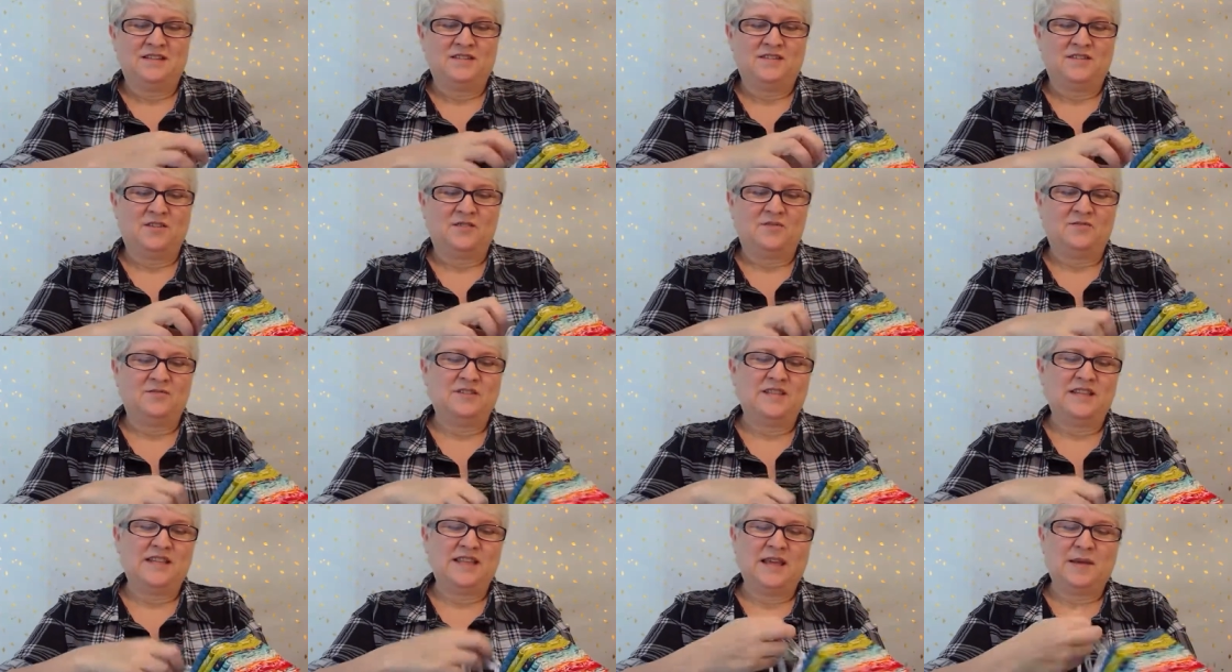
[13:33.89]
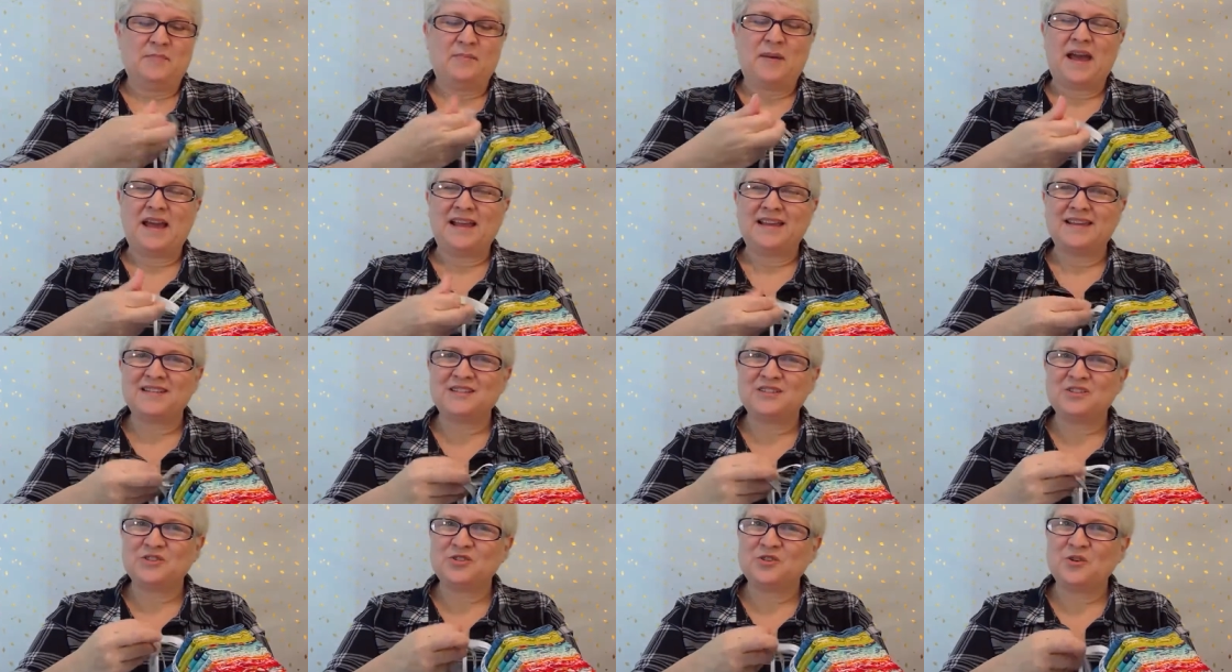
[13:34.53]
So, see, they
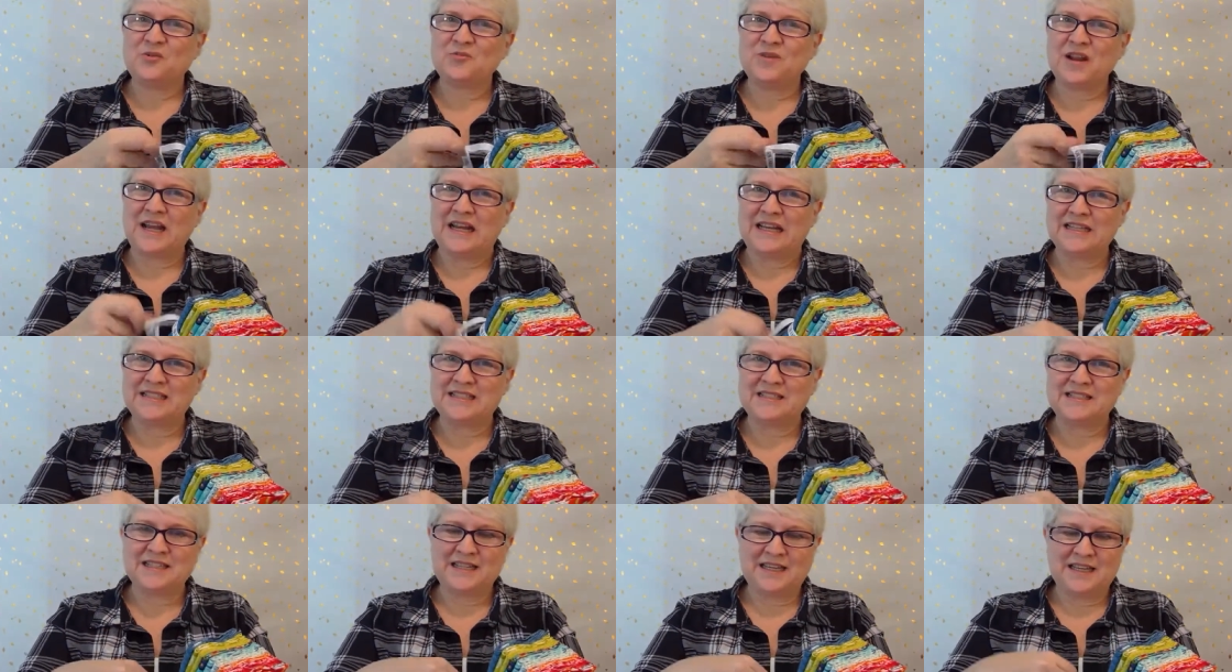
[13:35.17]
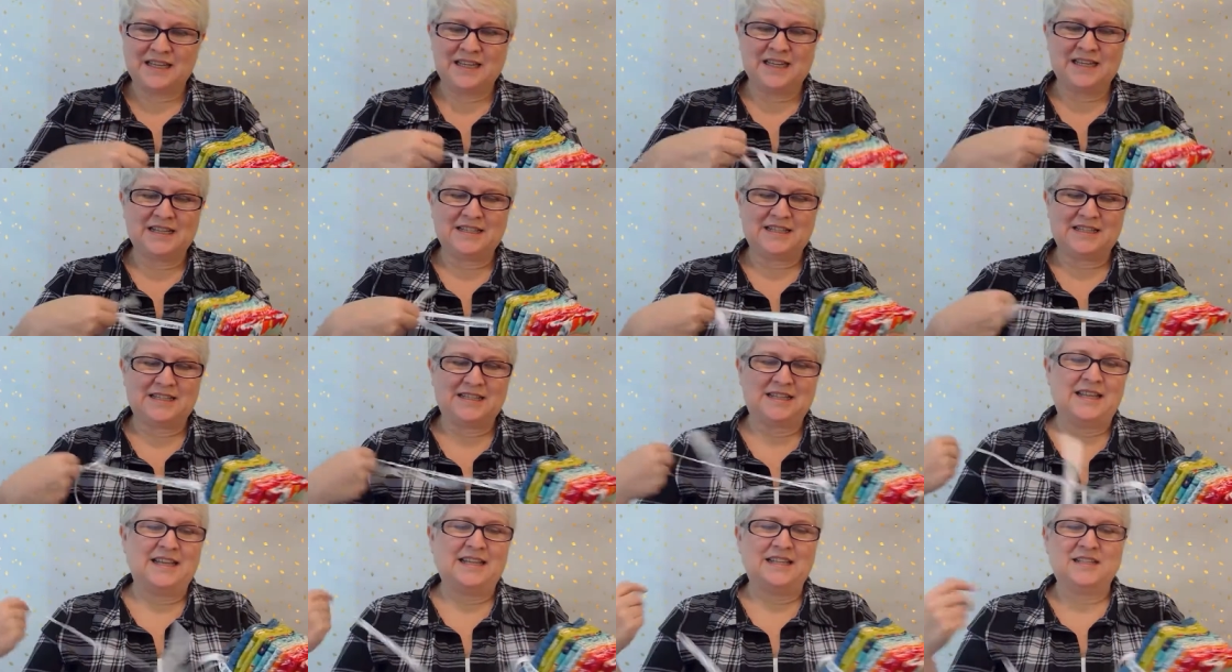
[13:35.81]
package it so nicely.
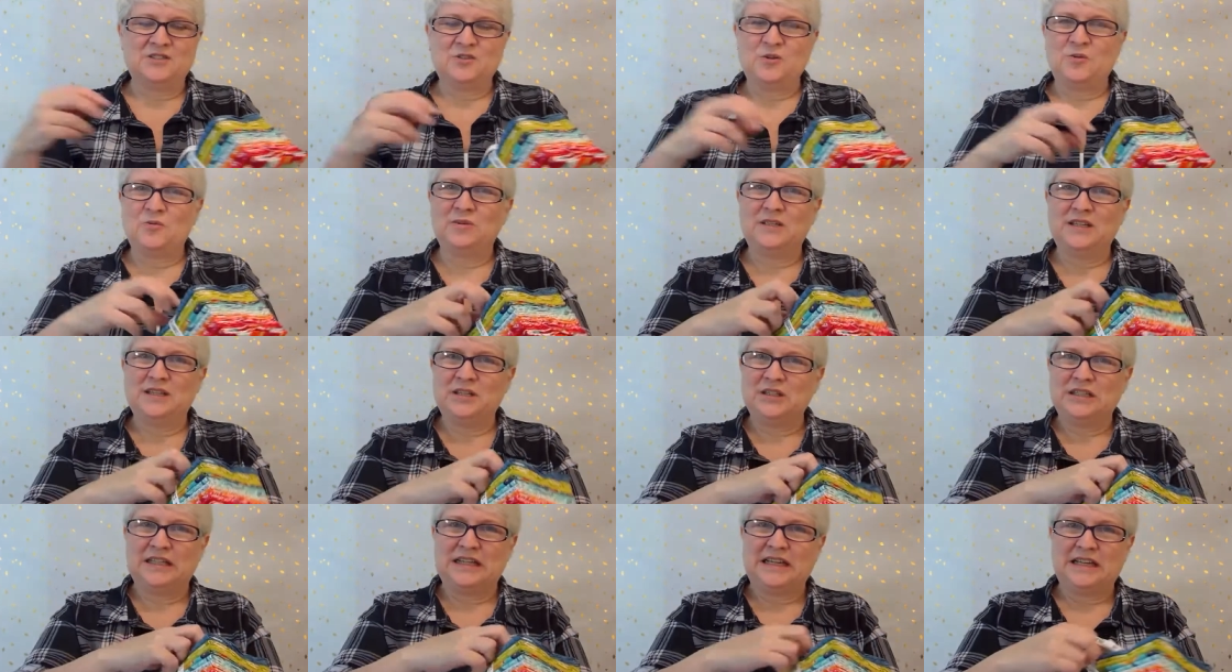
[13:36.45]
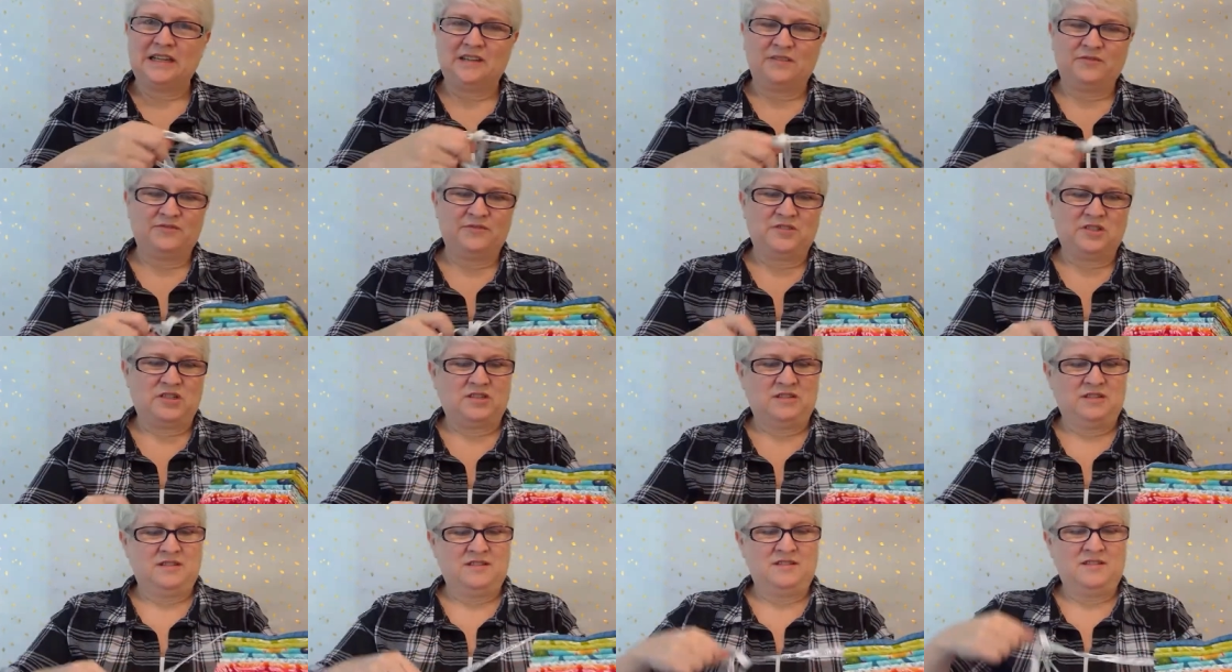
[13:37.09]
It's like its own little
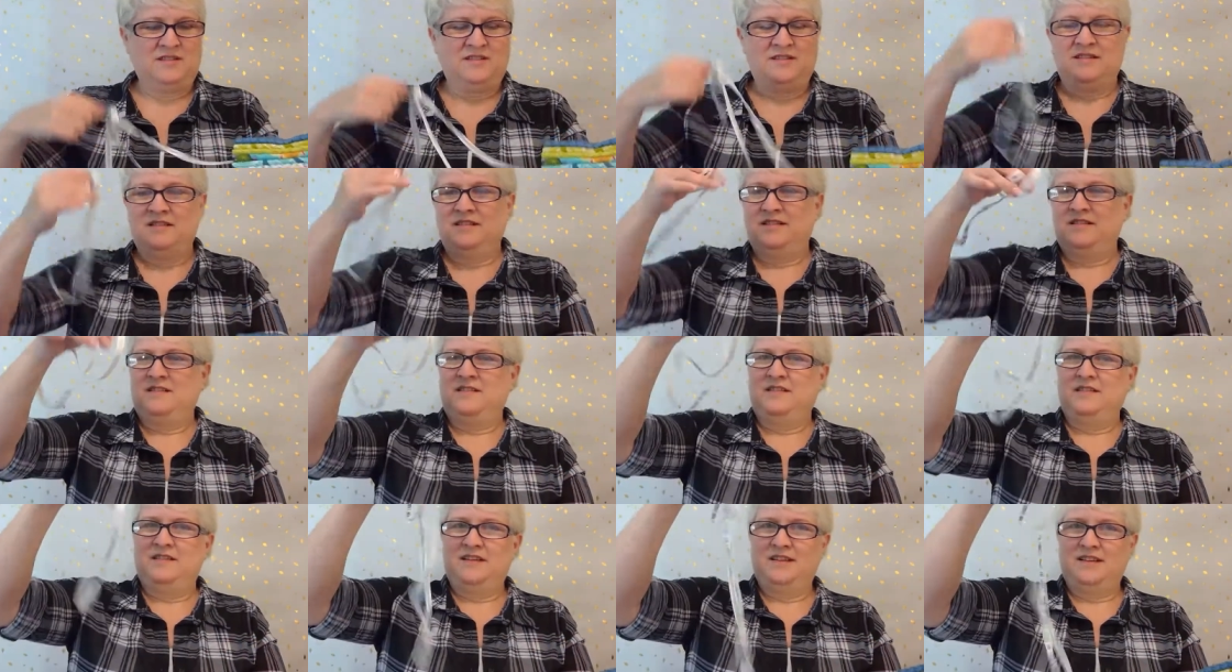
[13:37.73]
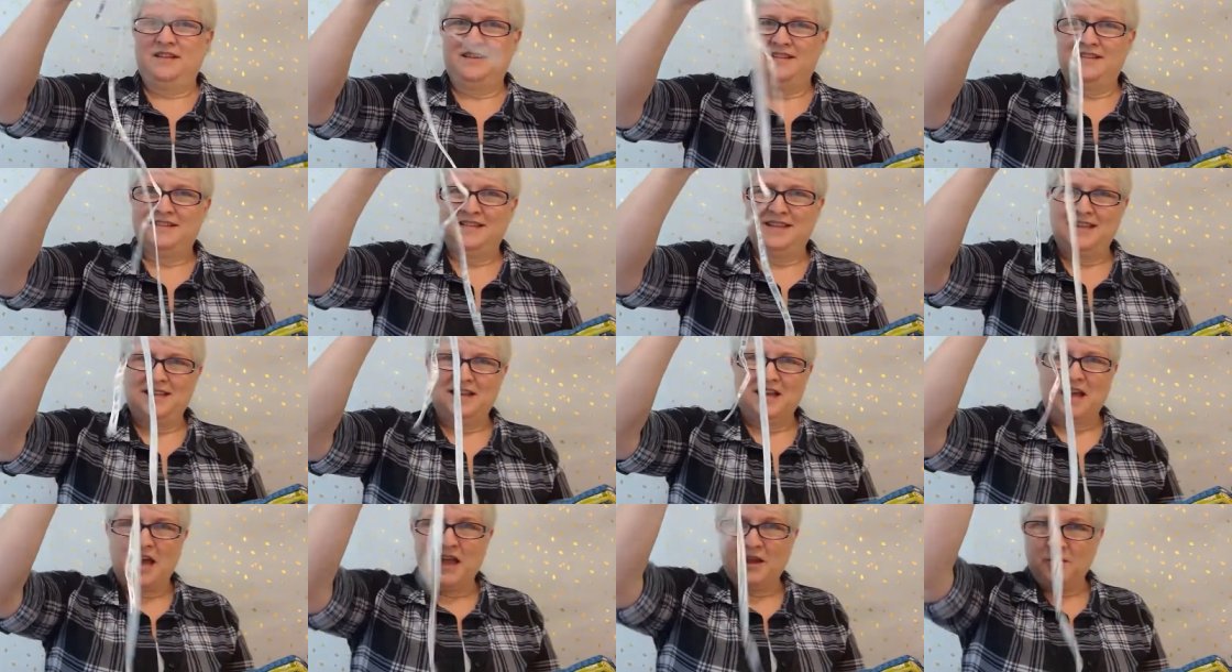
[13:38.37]
gift. And
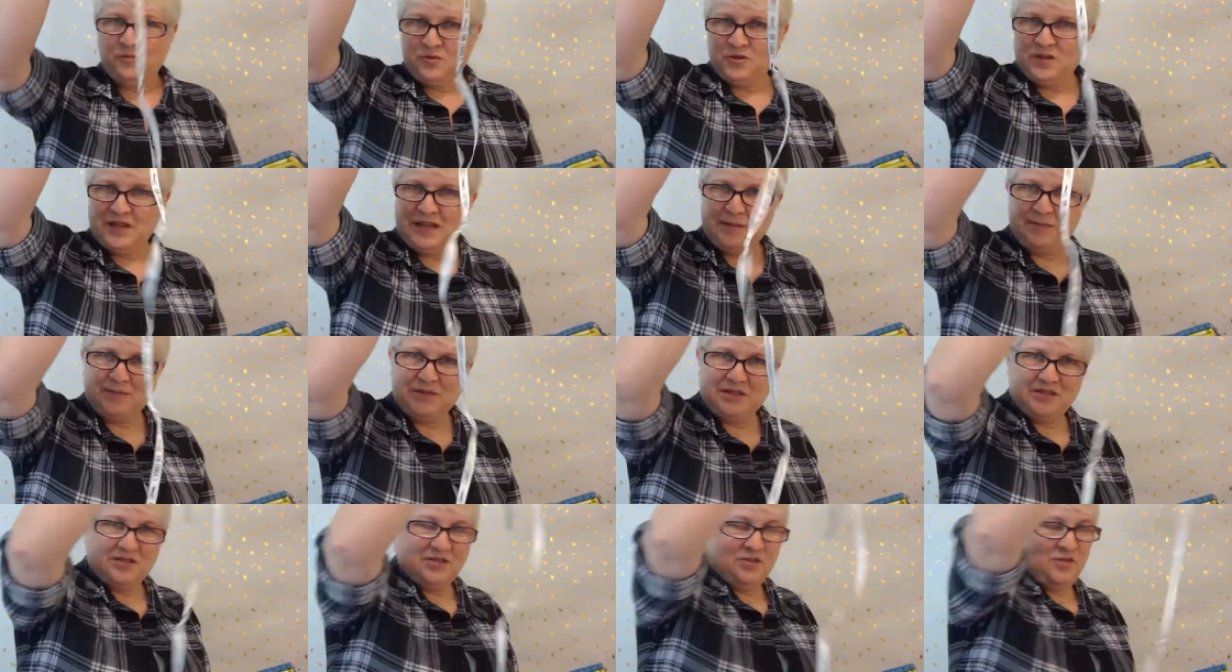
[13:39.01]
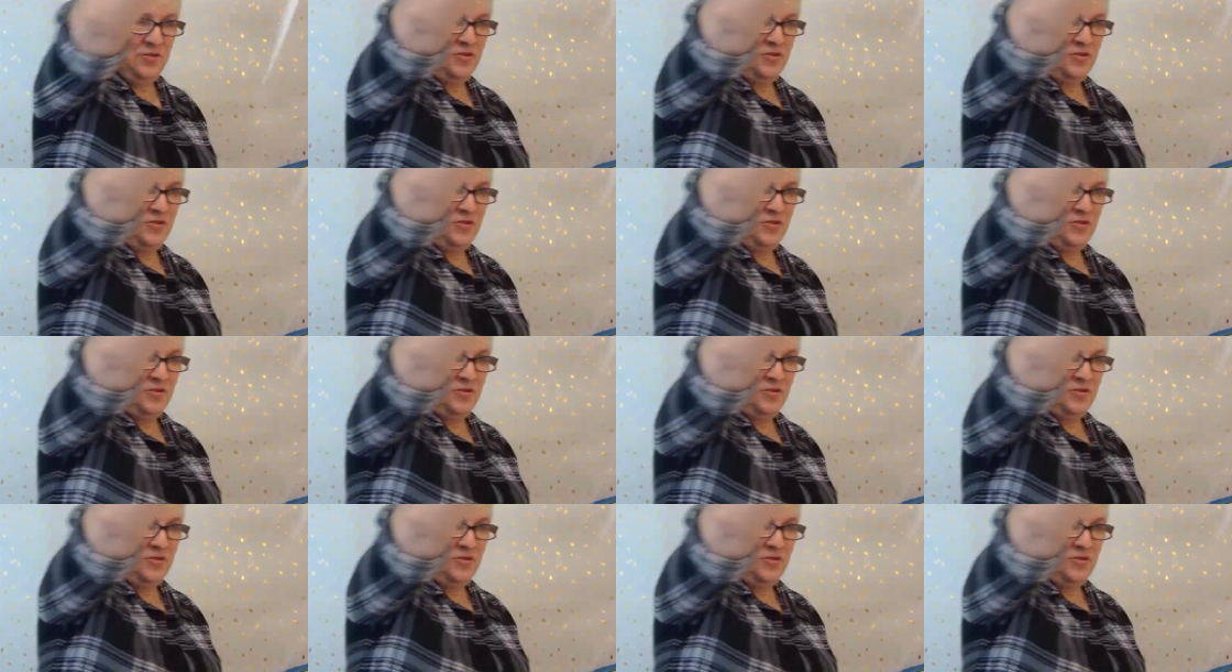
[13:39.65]
see, I will keep this and